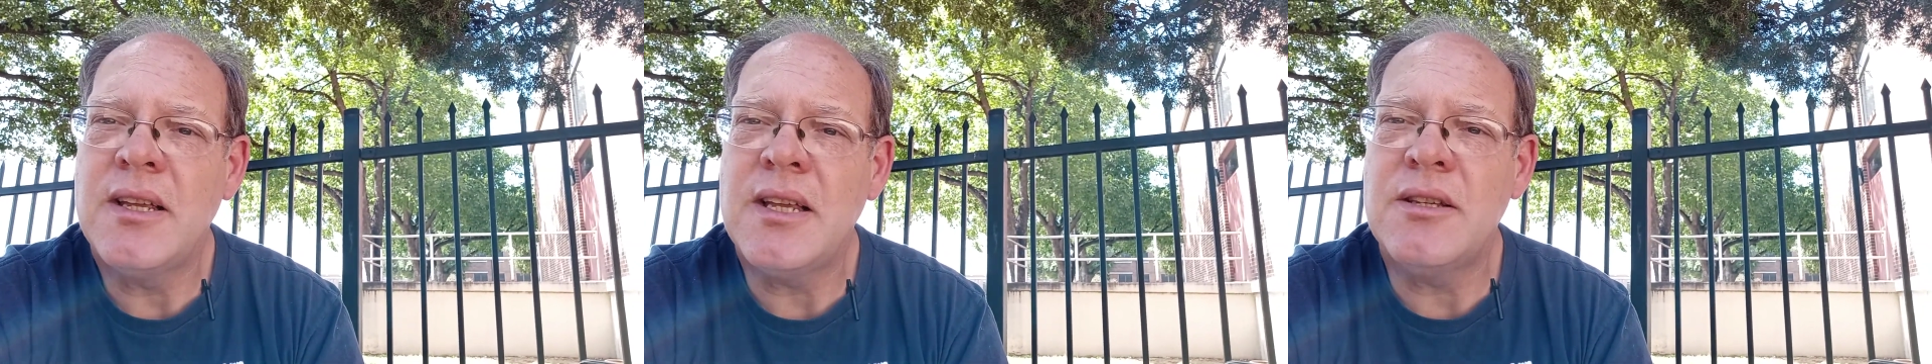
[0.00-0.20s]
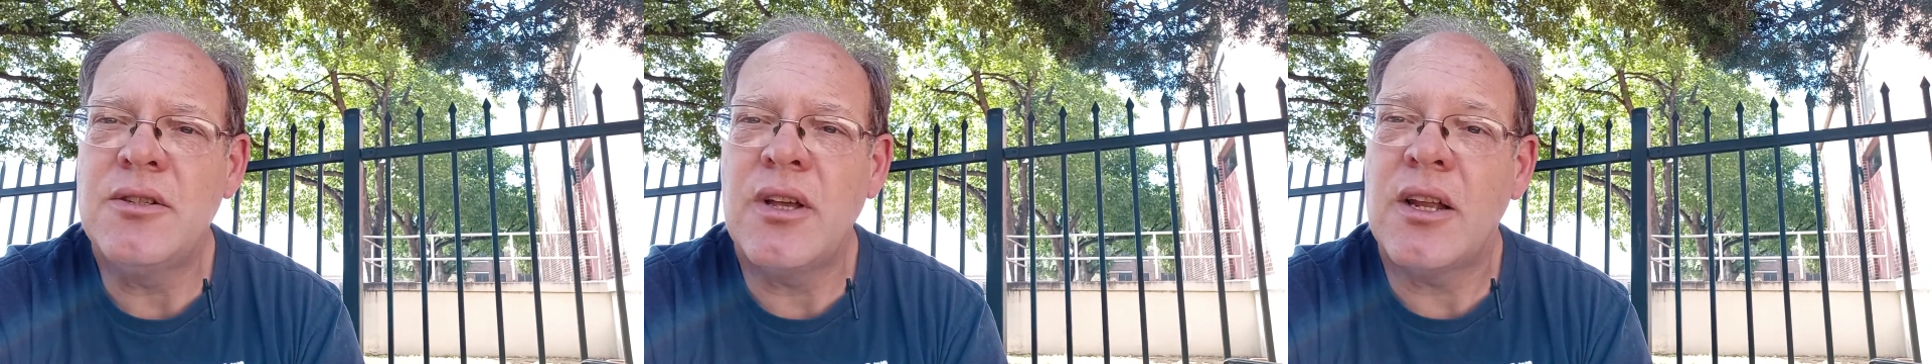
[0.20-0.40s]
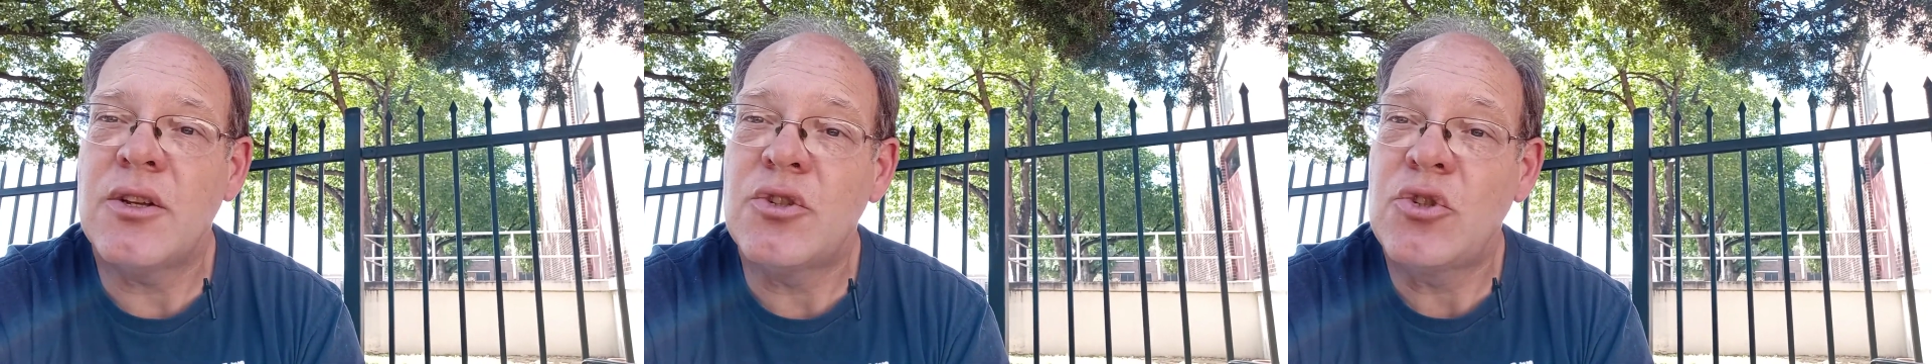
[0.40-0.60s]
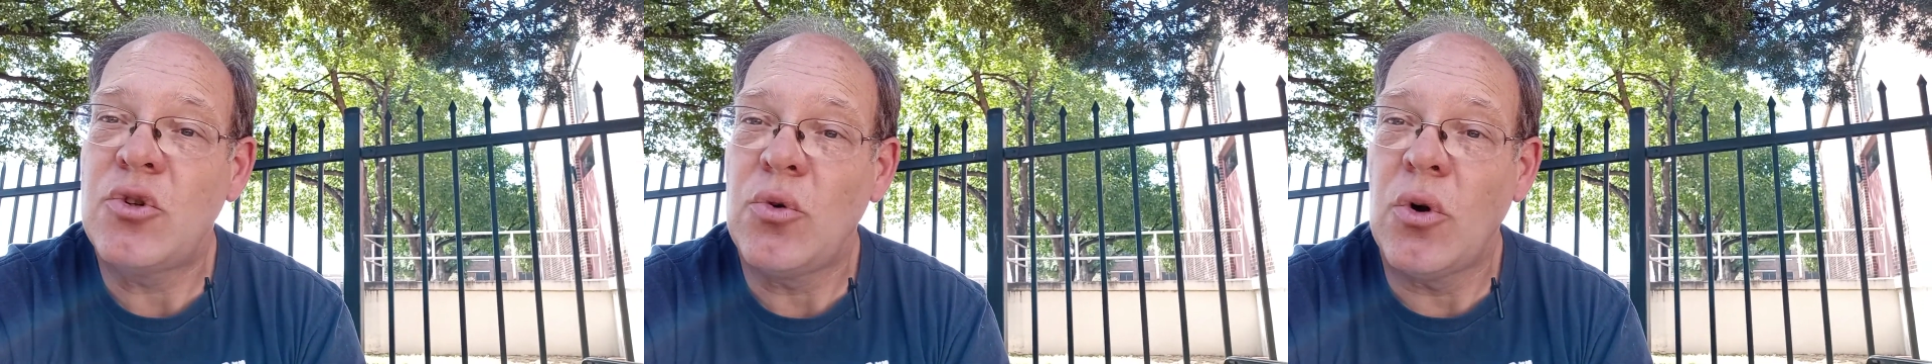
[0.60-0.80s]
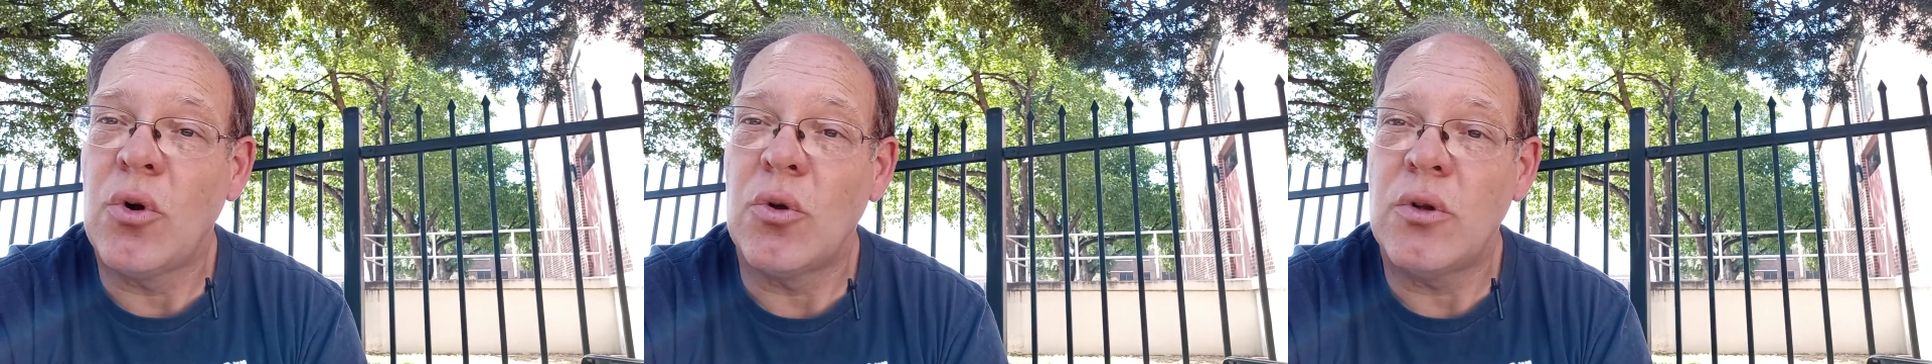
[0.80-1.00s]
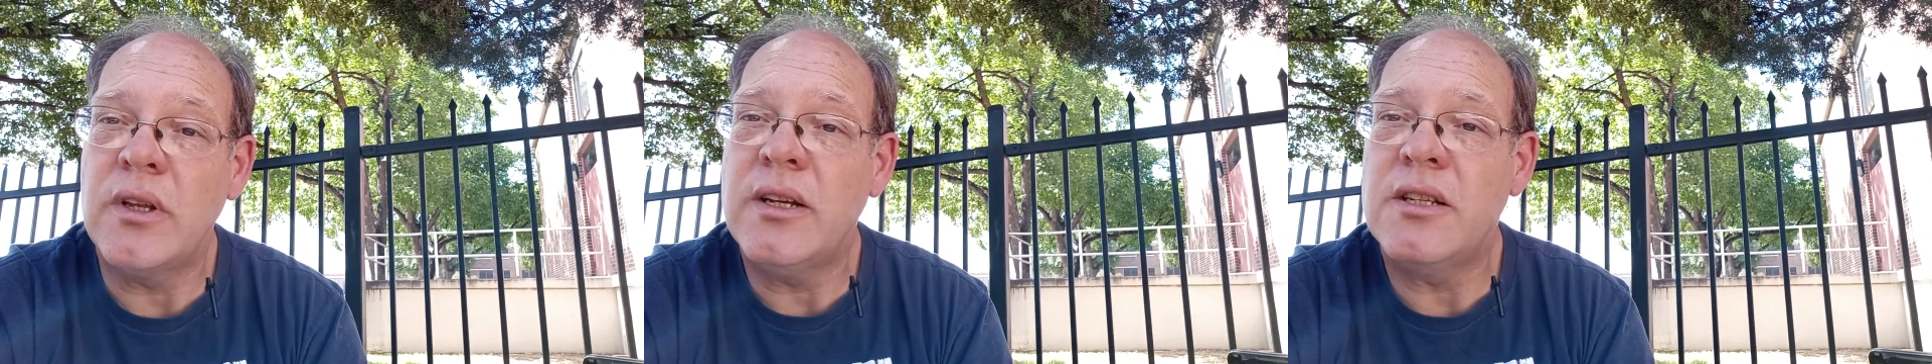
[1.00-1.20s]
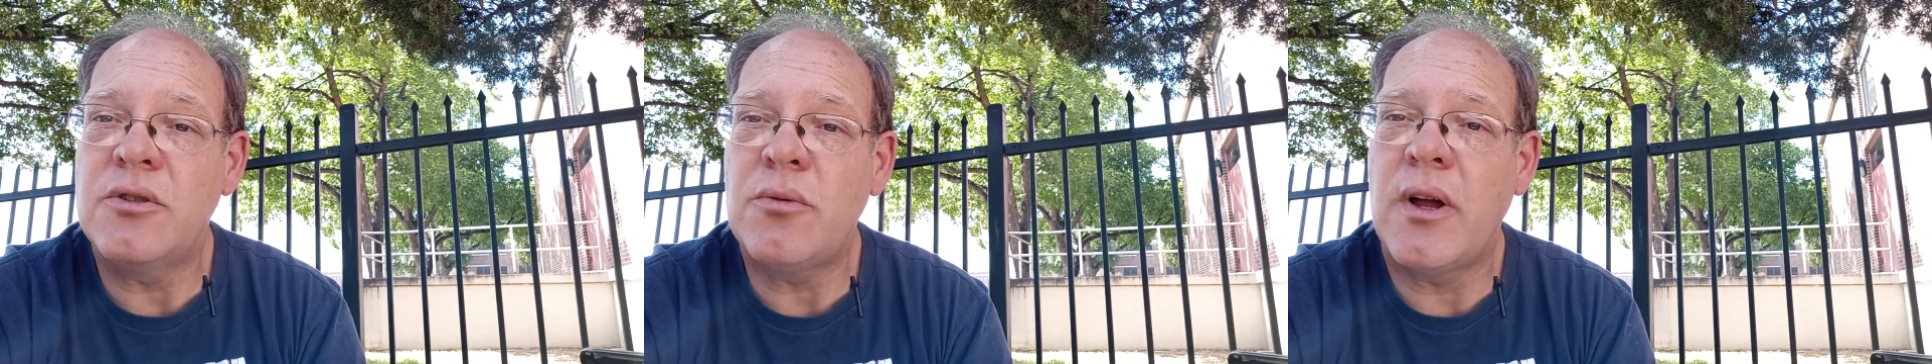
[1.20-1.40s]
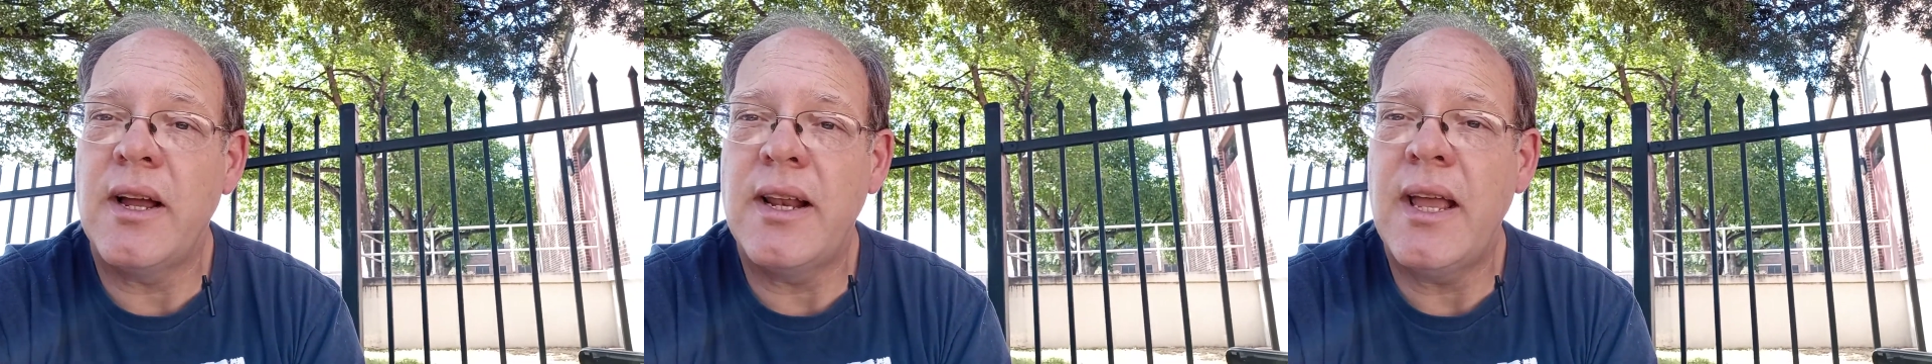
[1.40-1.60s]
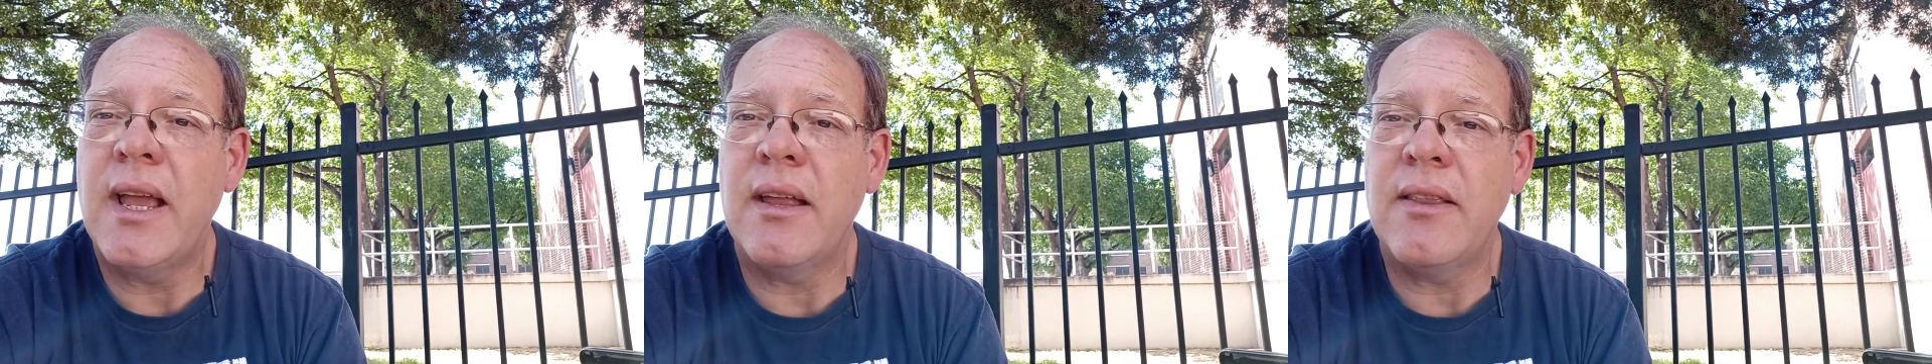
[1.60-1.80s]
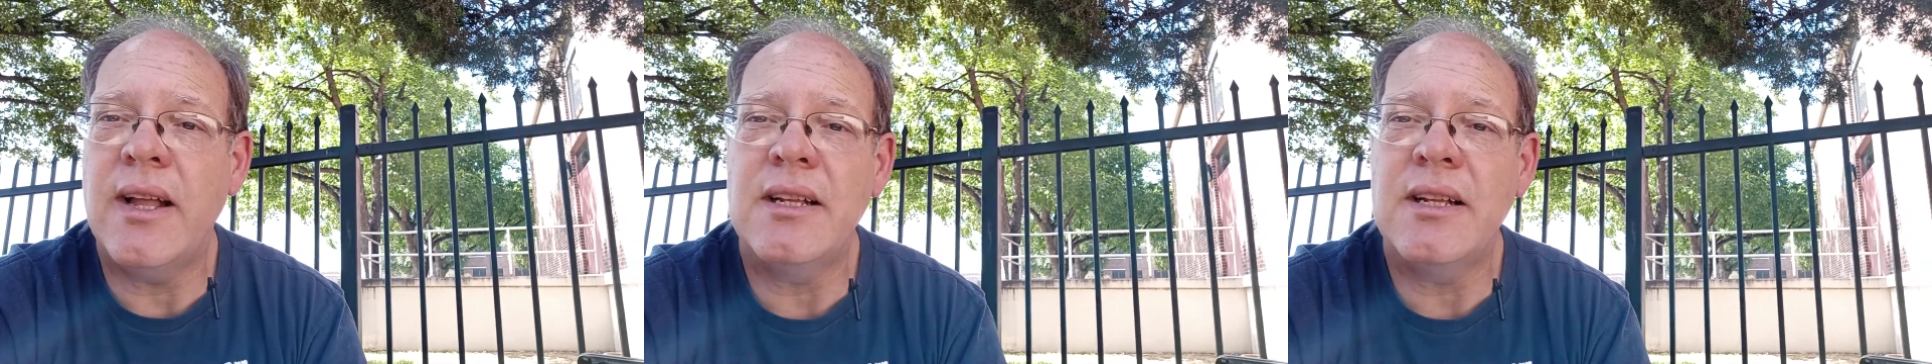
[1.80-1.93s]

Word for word: he's got a scroll in his right hand.